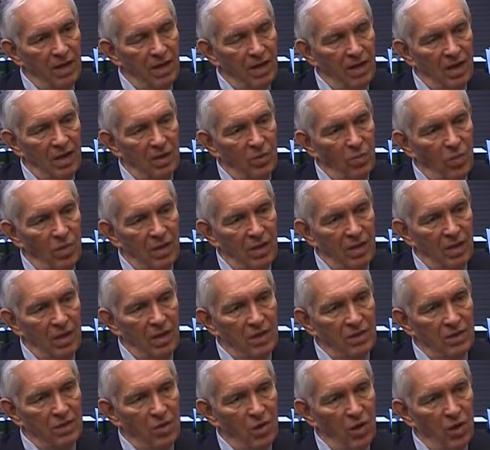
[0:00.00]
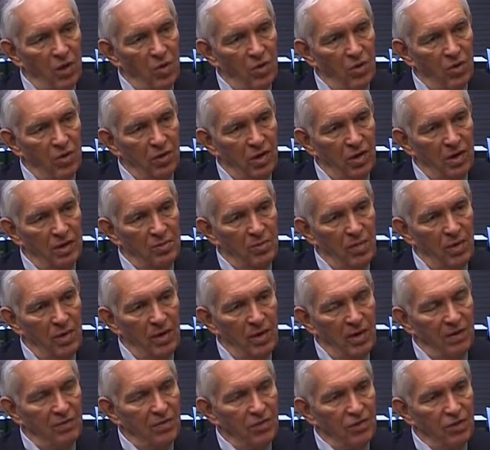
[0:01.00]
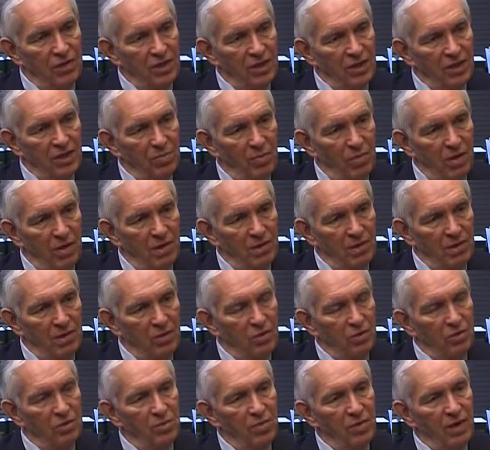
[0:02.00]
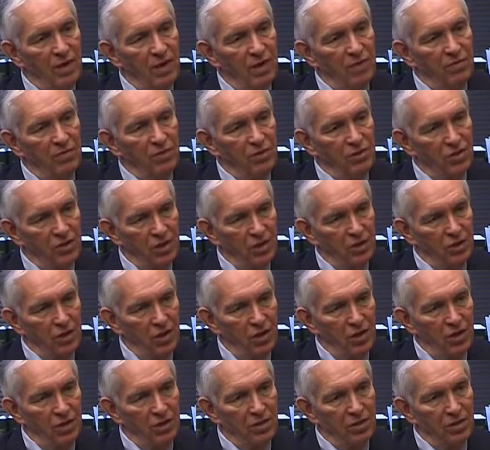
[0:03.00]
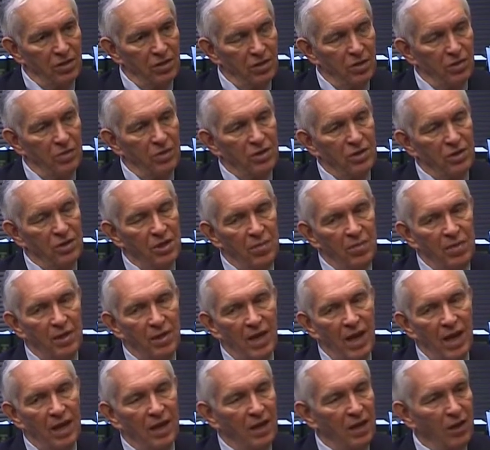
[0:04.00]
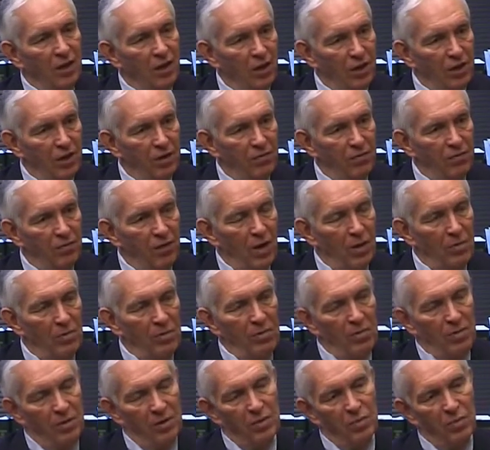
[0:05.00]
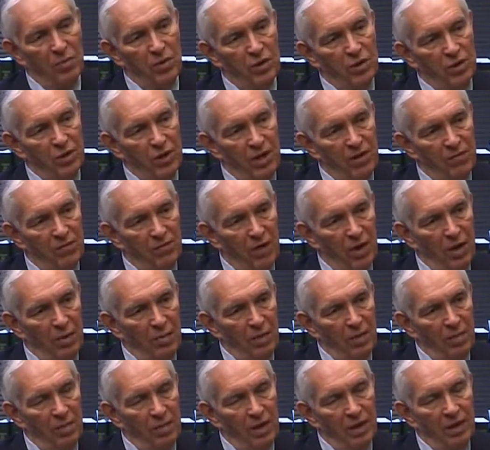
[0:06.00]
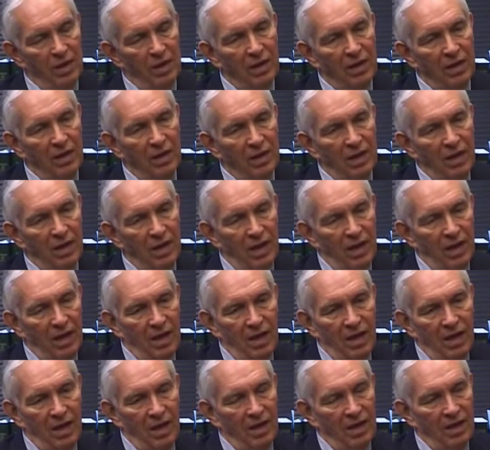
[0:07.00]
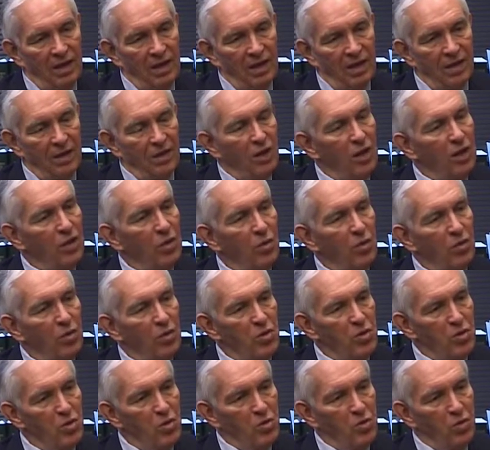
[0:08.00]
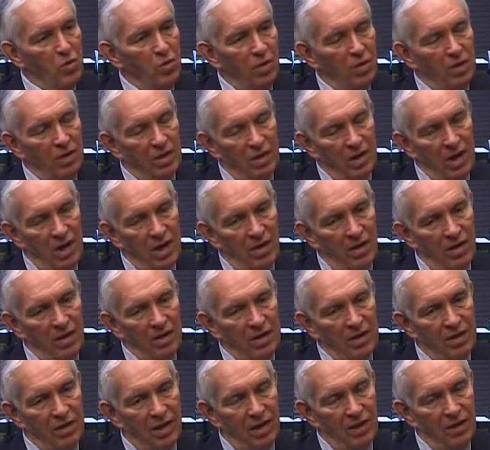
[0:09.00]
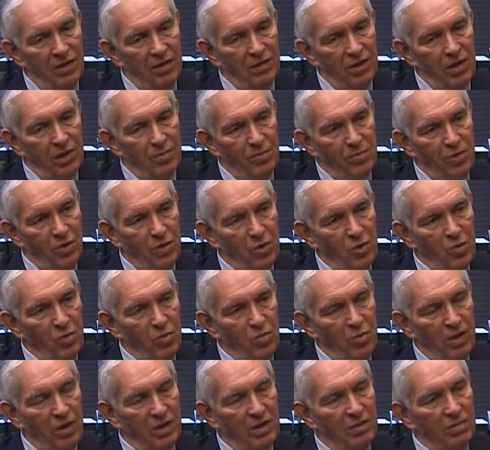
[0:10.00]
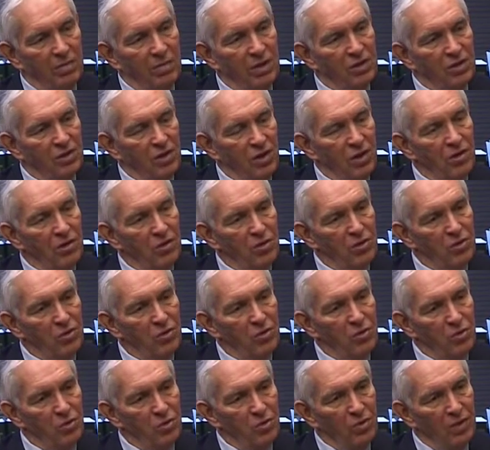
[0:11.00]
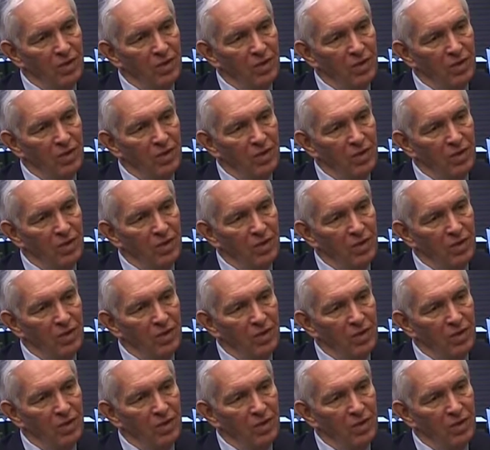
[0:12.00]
And whether that's a lawyer that's been here for 6 months or has been here for 6 years, you know, there's something I can learn from them and appreciate from them. And not only you, Gareth, I look up to you, but to others too.